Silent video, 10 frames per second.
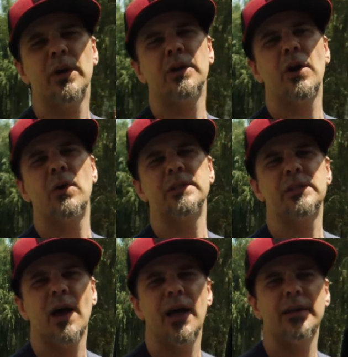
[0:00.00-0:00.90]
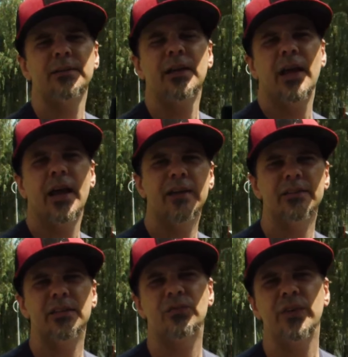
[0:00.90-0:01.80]
gonna go inside, edit
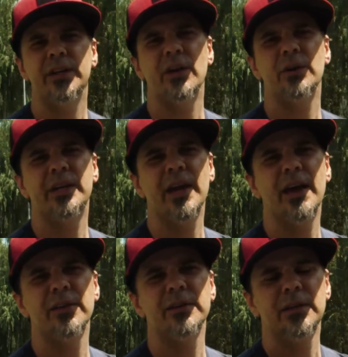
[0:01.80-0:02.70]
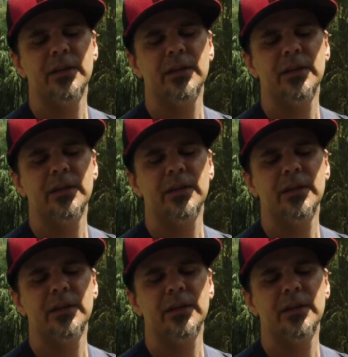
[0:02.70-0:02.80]
this video together.